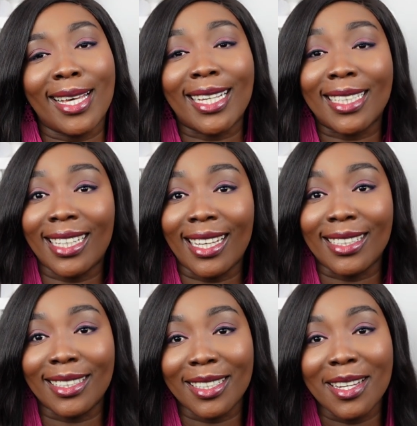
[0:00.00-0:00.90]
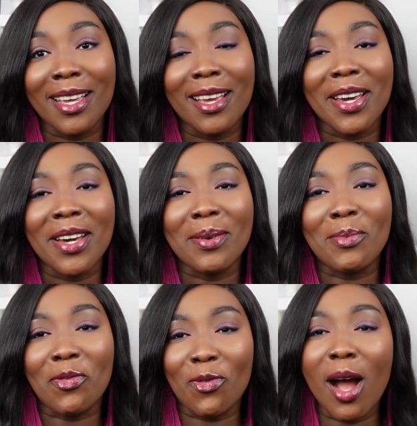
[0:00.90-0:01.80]
as I said,
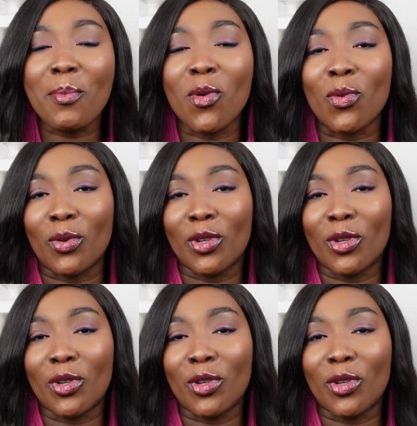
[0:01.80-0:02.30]
before I'm